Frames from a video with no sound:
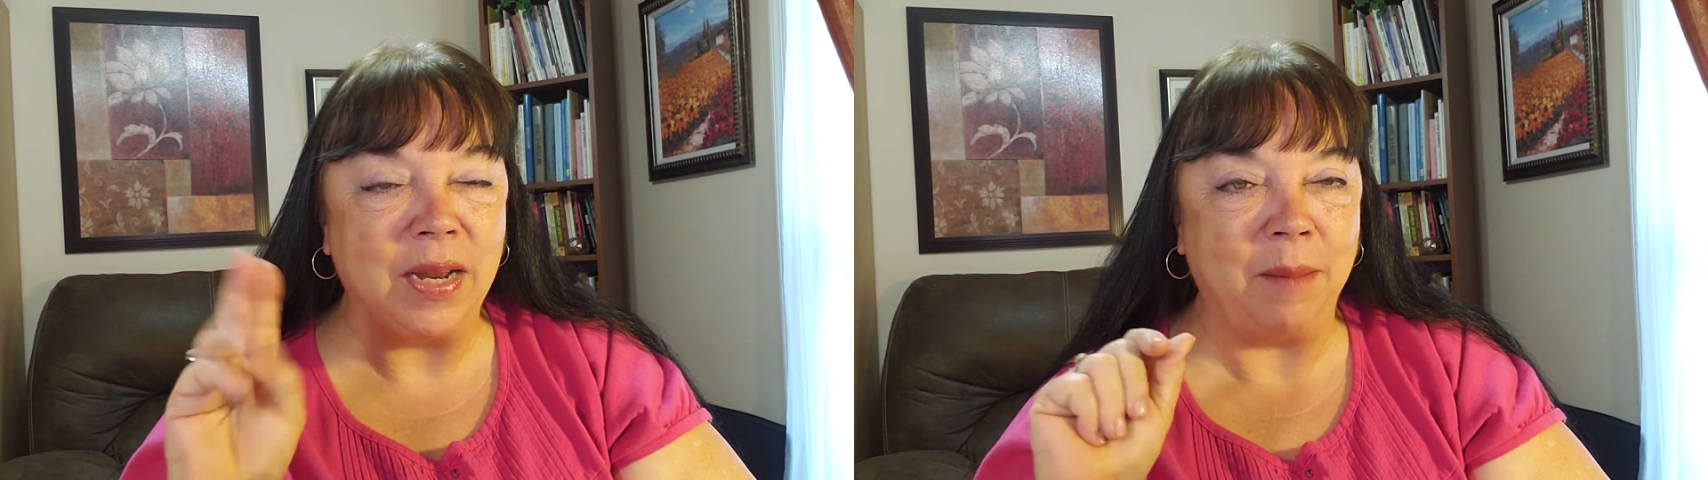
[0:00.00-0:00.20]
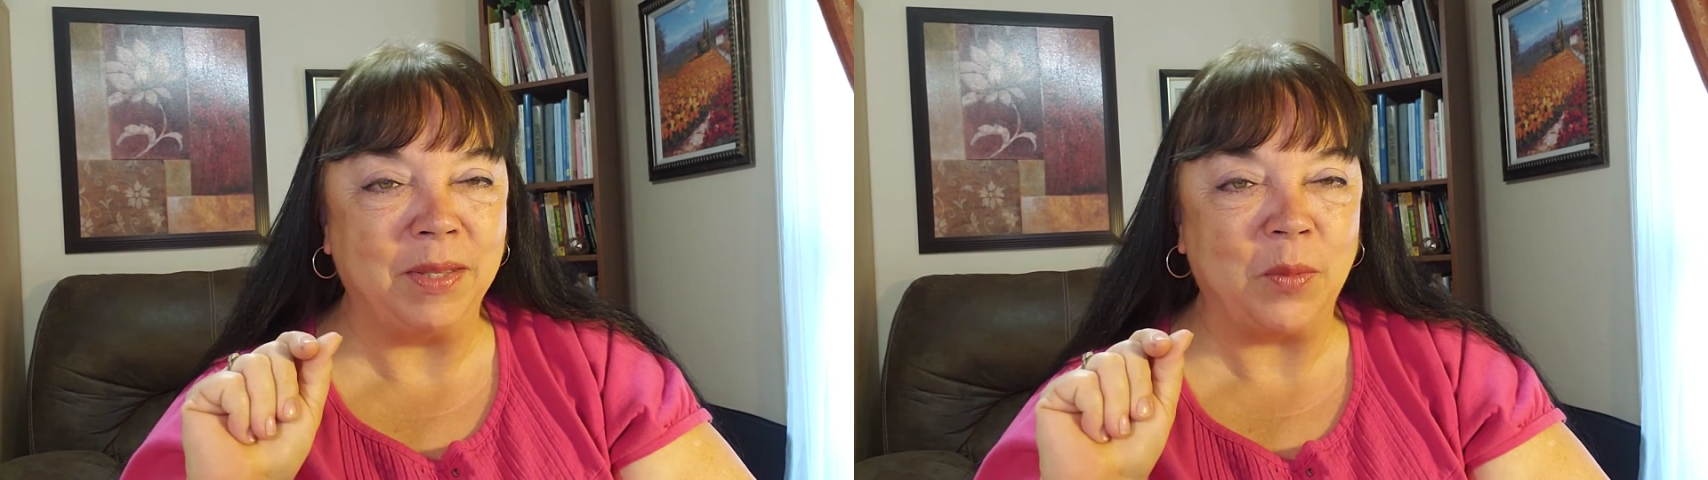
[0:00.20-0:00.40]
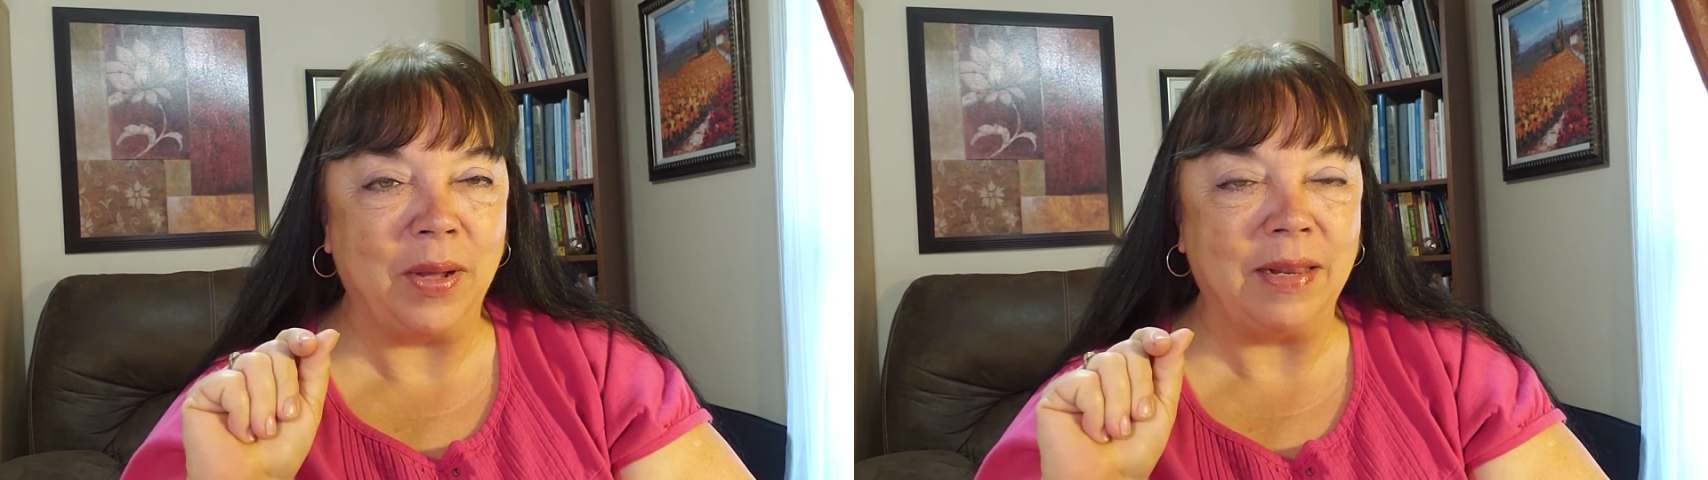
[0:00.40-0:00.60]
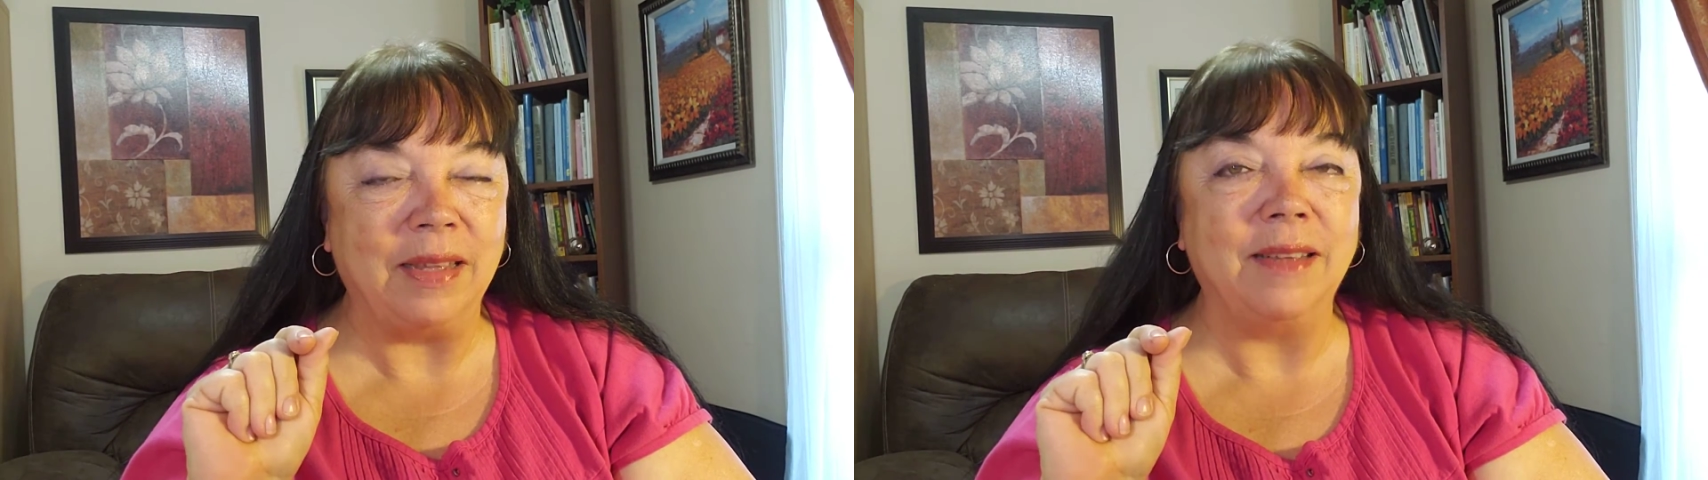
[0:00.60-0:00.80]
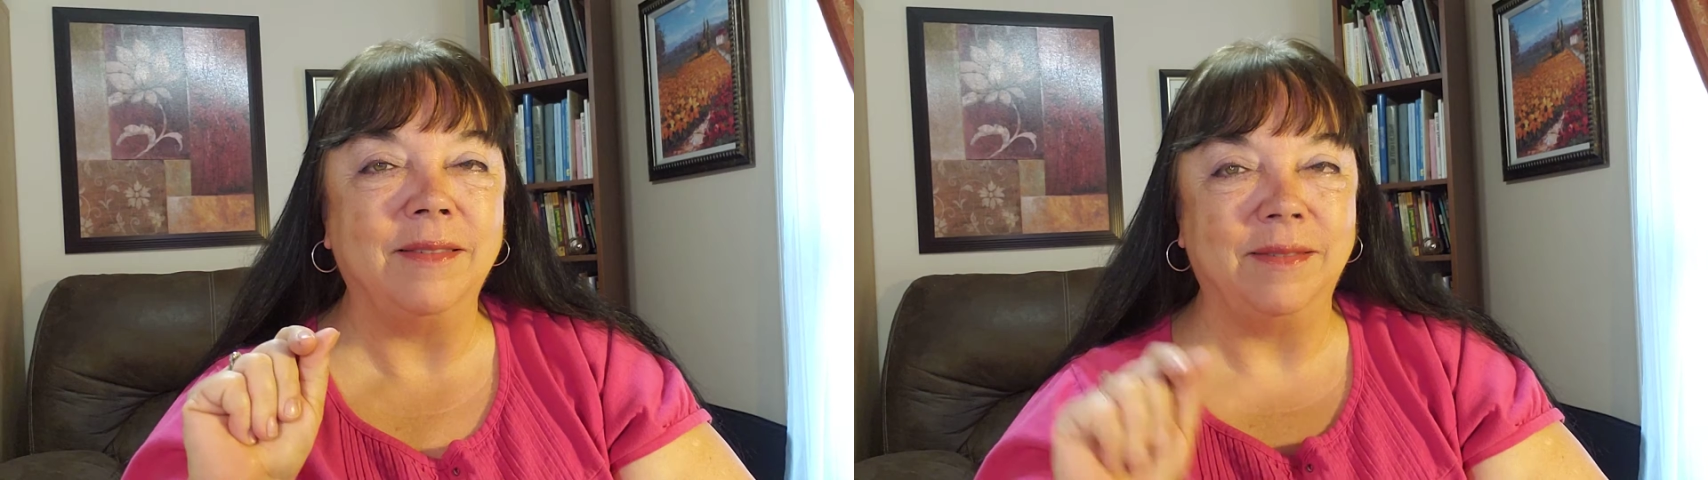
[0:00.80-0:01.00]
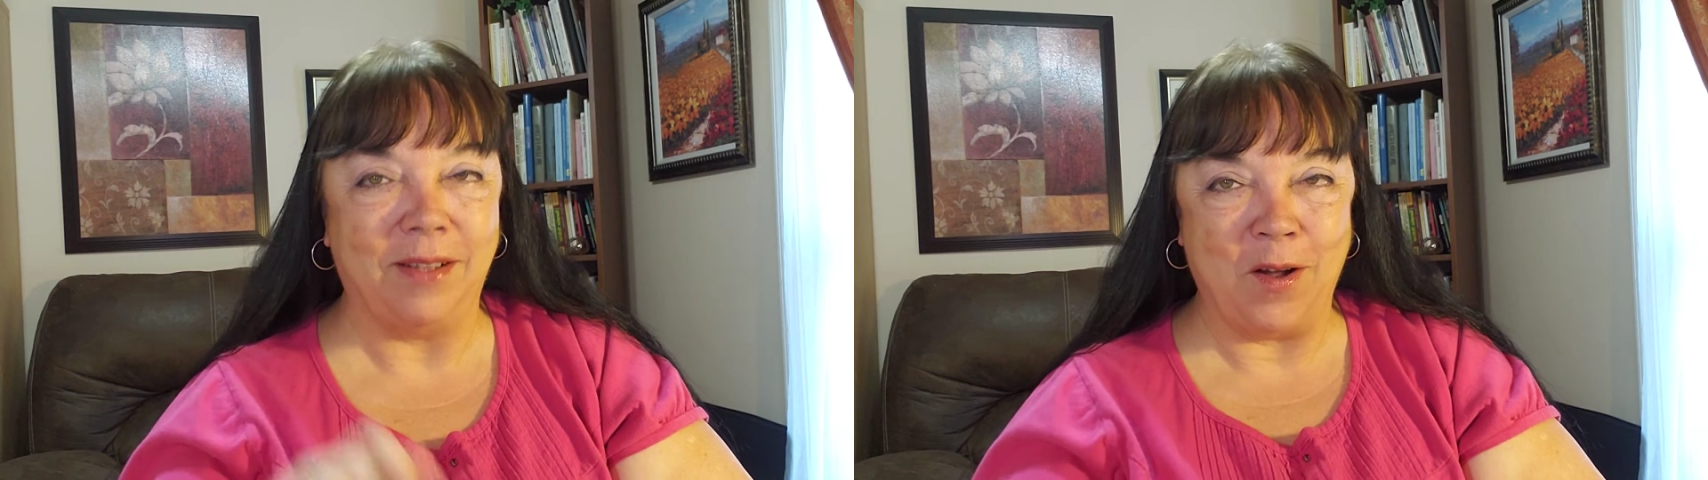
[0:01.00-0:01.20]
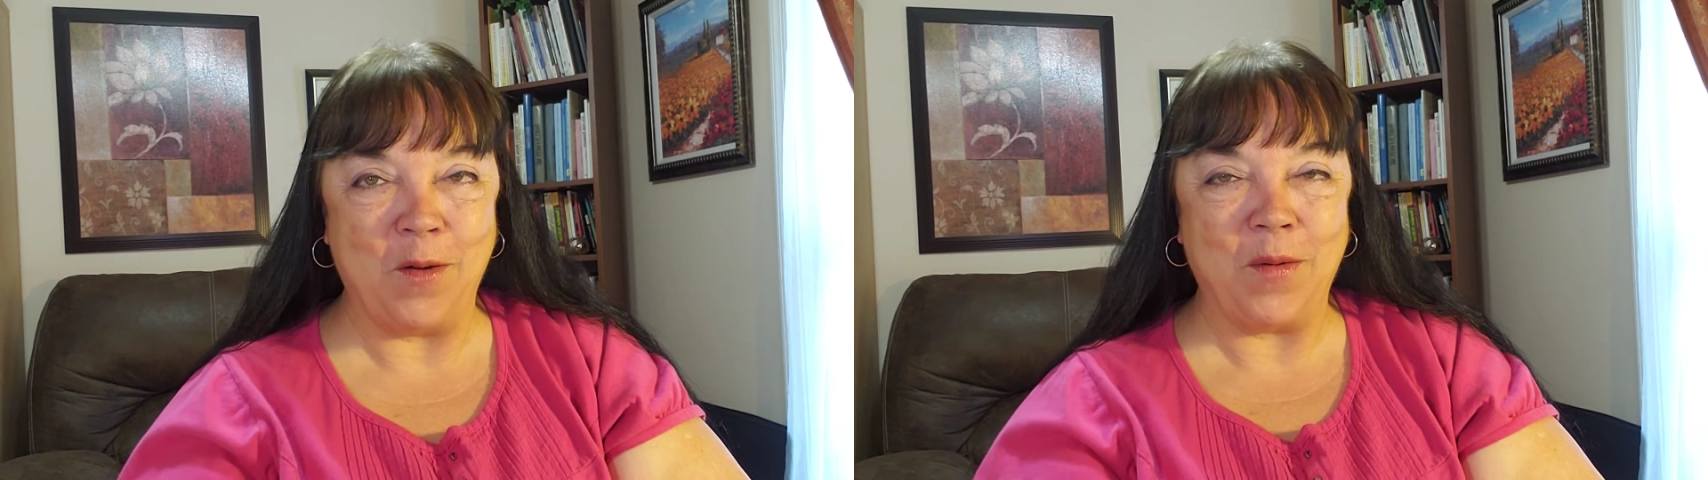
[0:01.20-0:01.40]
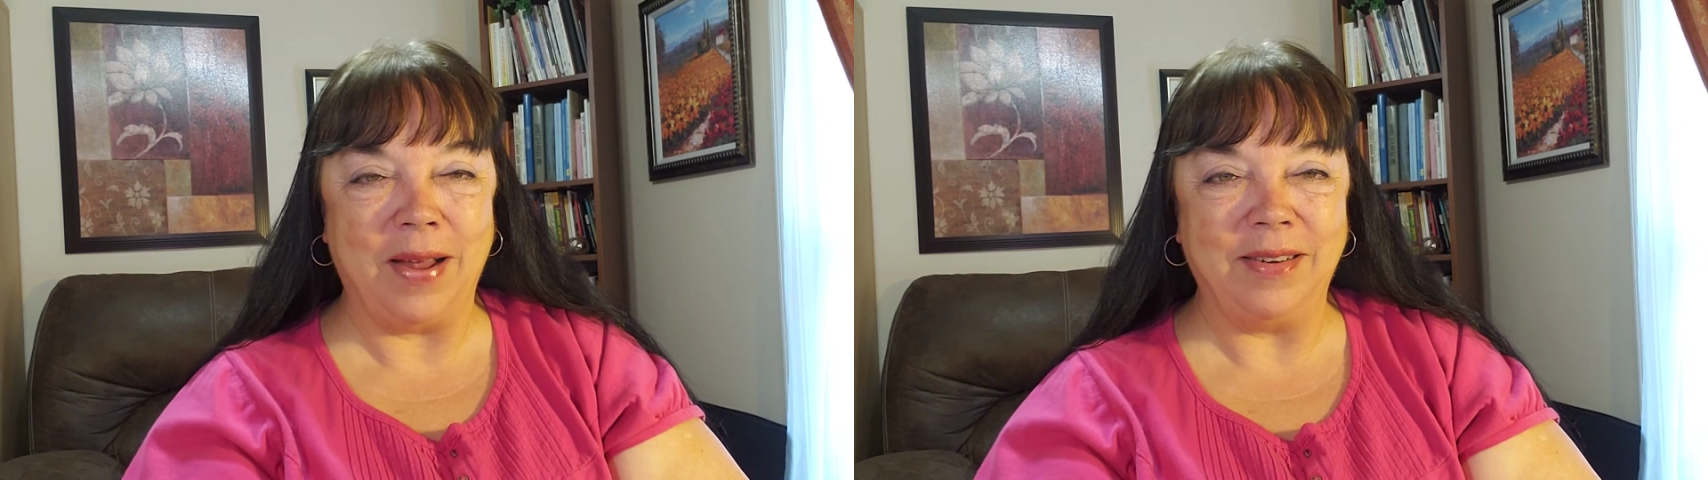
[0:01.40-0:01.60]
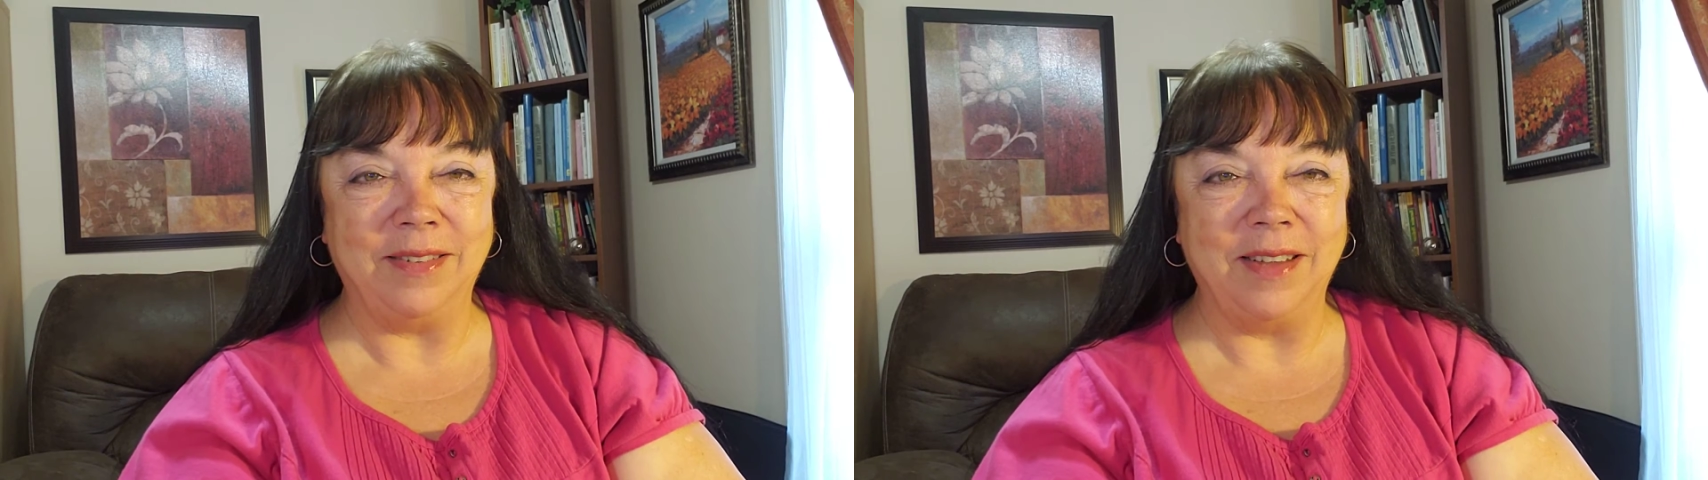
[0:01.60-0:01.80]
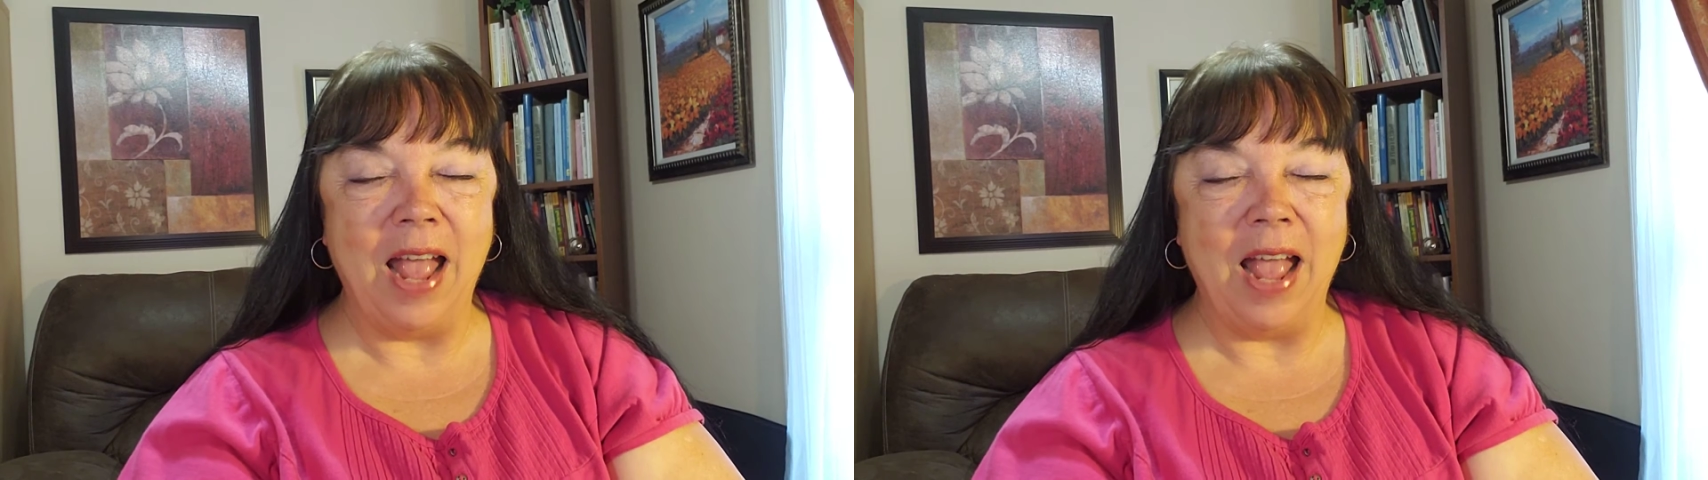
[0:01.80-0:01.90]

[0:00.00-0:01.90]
times quickly. All right.